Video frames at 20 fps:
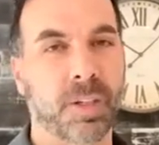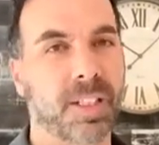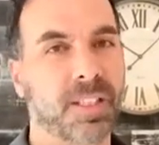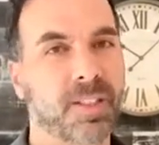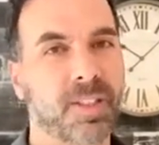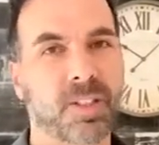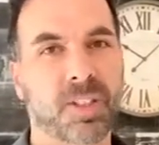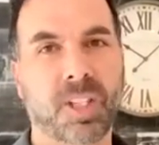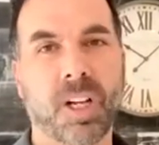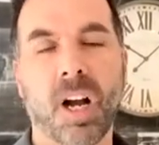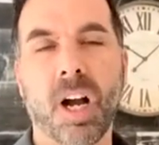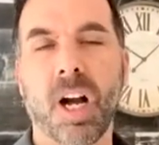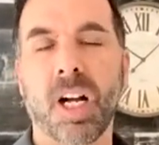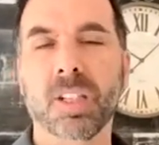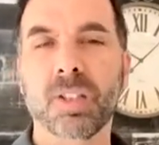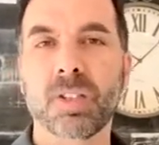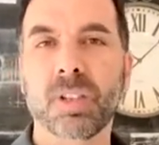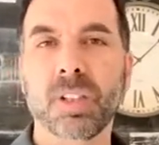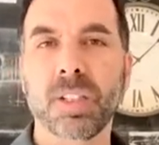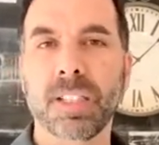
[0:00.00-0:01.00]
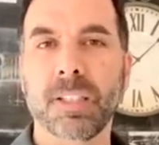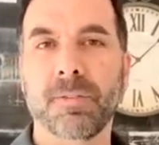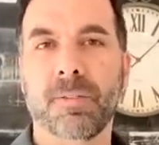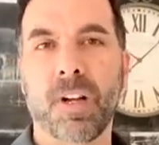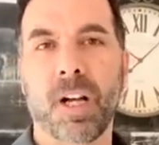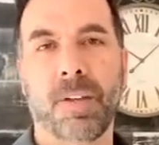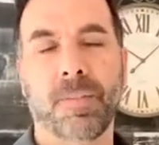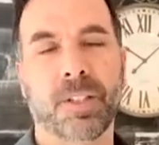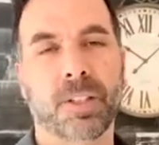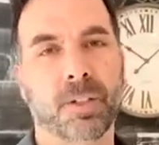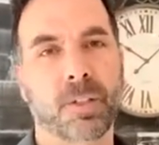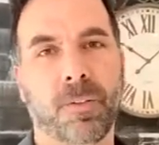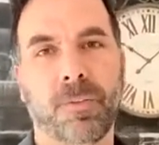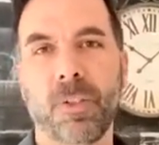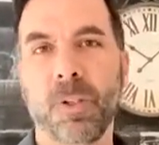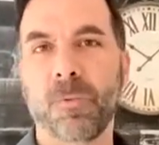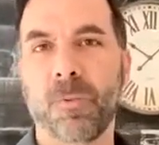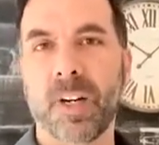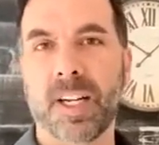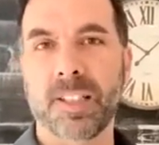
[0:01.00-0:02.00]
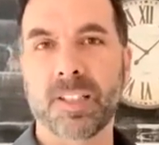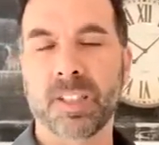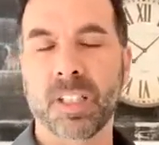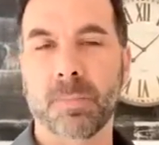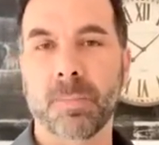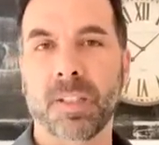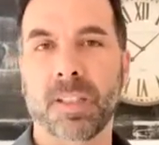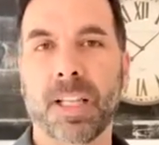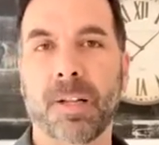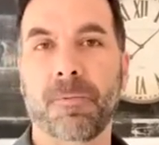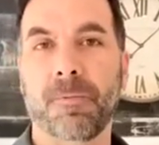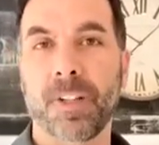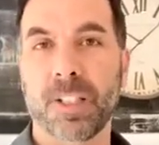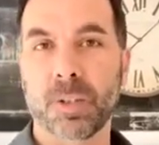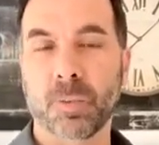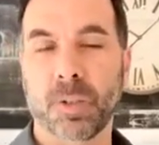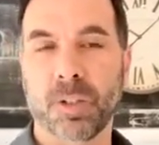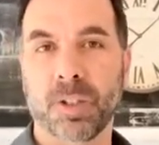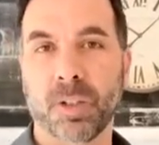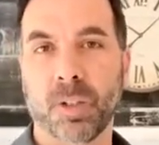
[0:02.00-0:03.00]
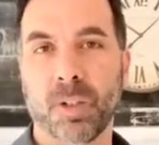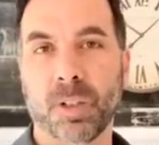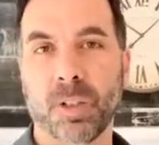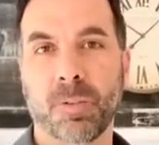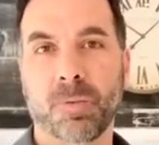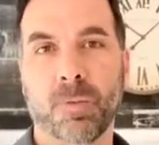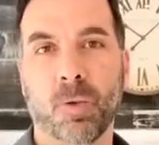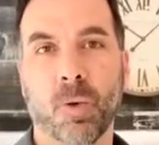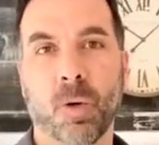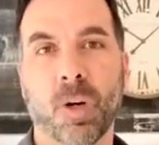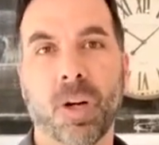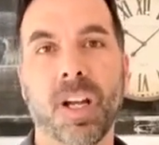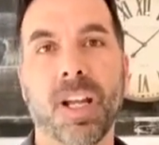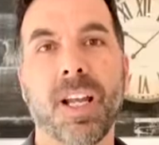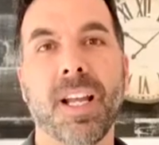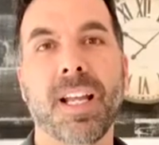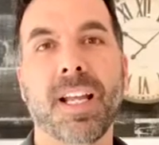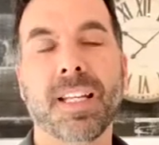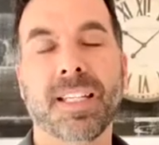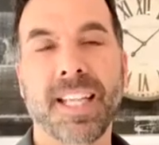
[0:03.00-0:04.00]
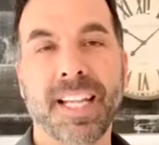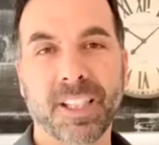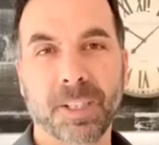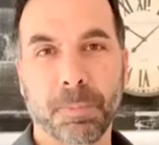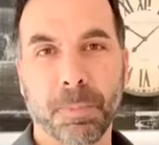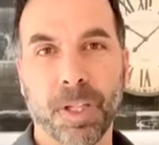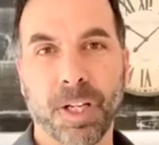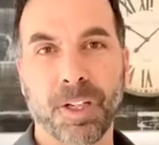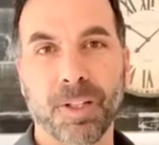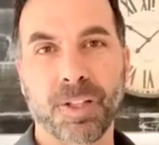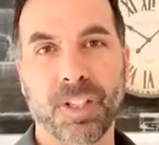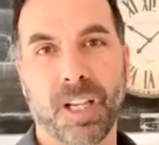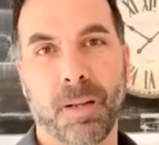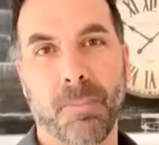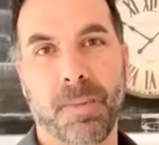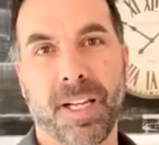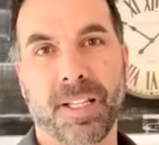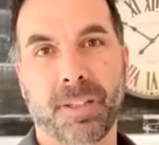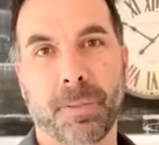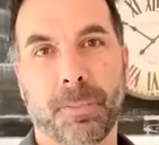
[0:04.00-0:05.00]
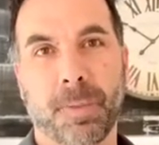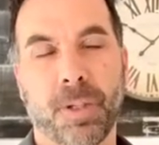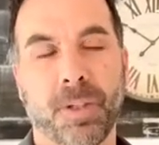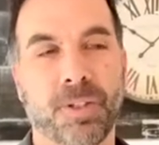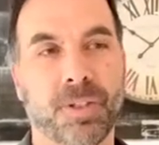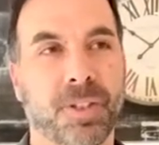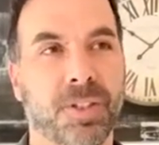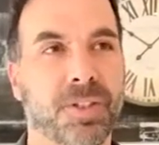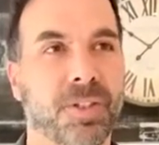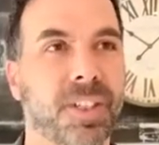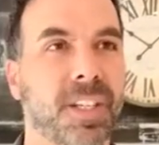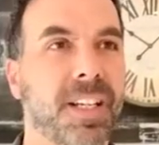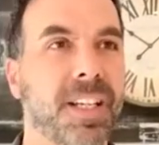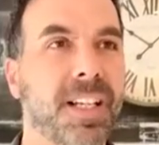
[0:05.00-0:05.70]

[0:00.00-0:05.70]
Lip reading: It's just constantly evolving. So if you find something that fits what you're looking for, take the plunge and make the purchase.